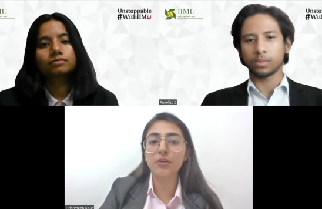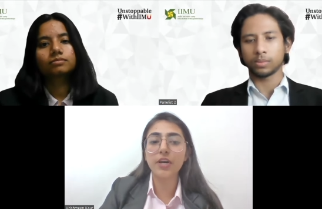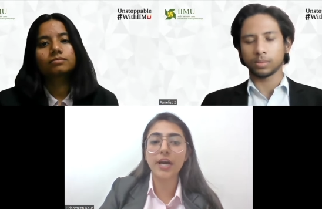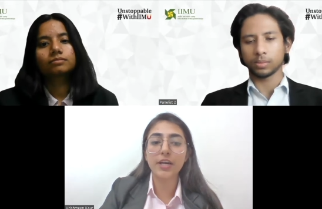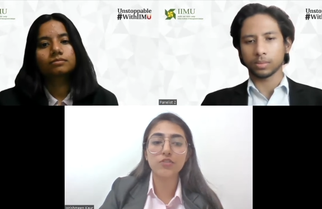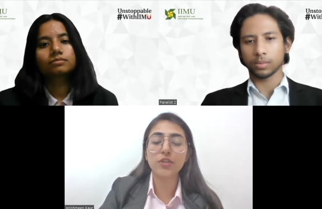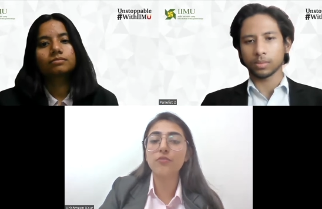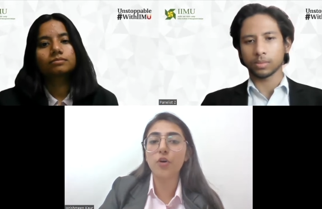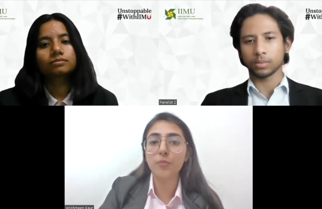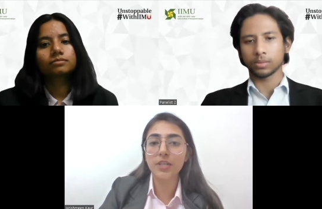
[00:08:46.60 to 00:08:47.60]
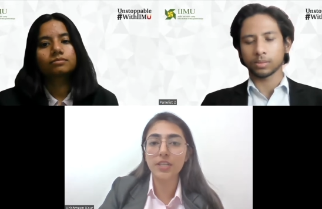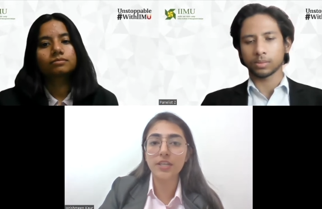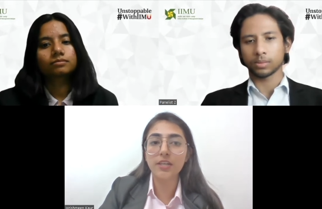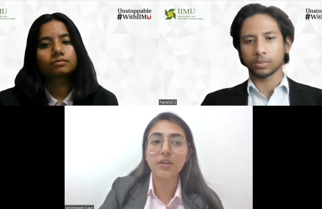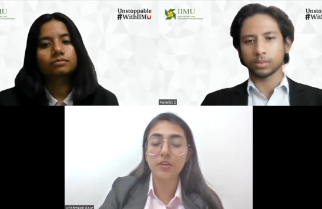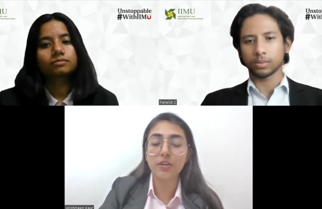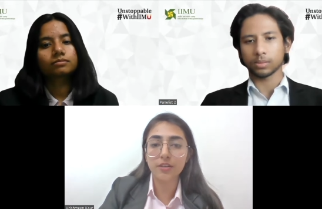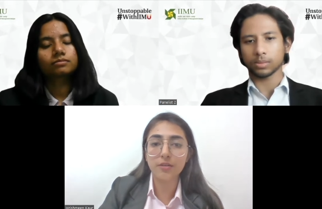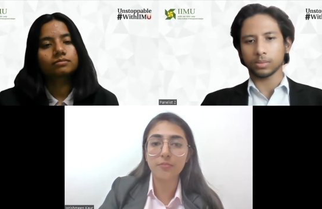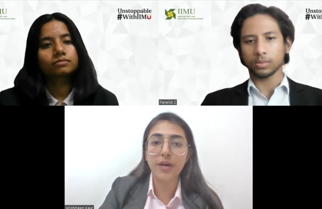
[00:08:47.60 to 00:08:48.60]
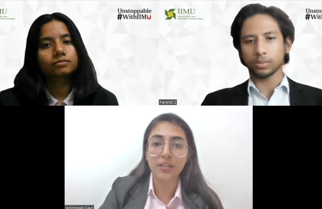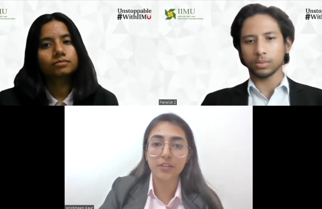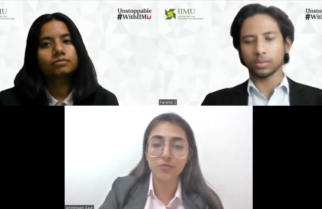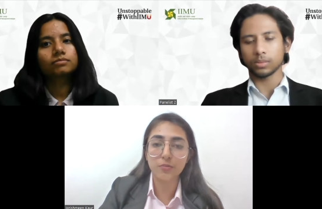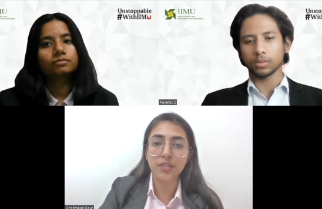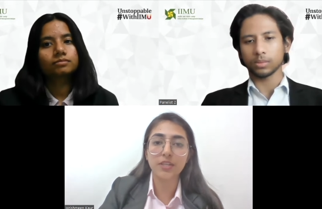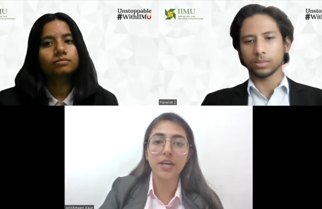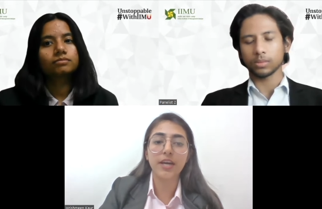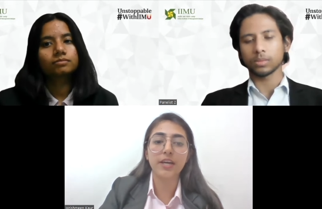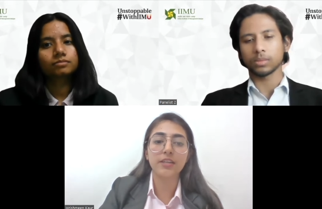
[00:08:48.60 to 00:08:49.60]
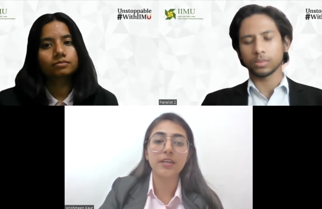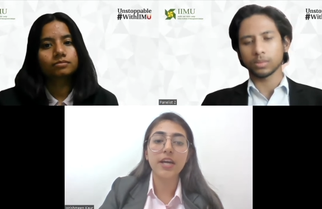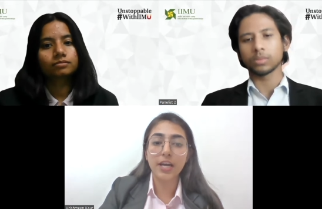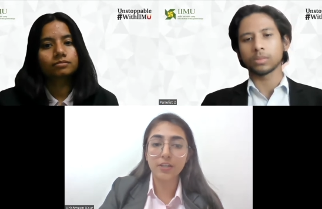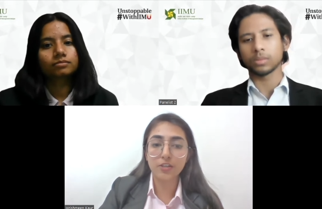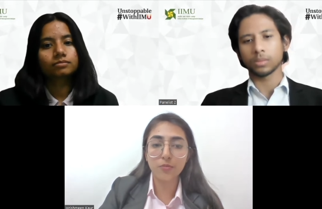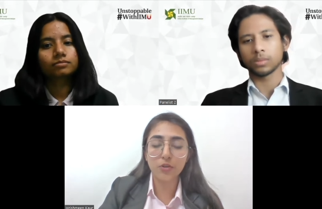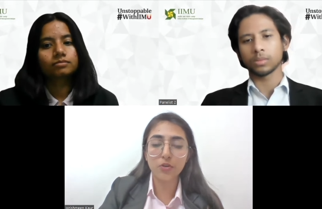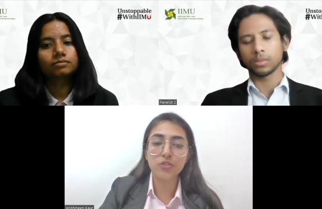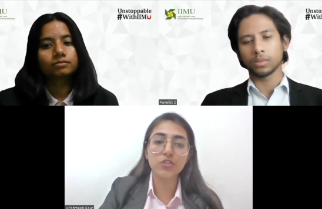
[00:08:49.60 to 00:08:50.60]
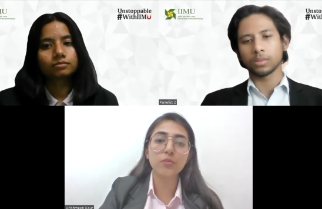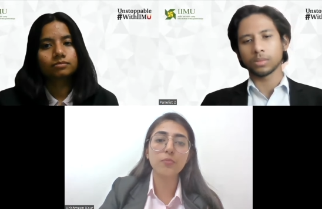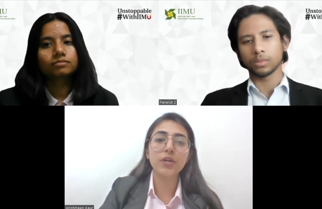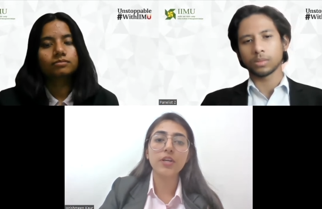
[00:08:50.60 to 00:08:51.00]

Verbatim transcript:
Speaker 1: actually formally learned management and entrepreneurship.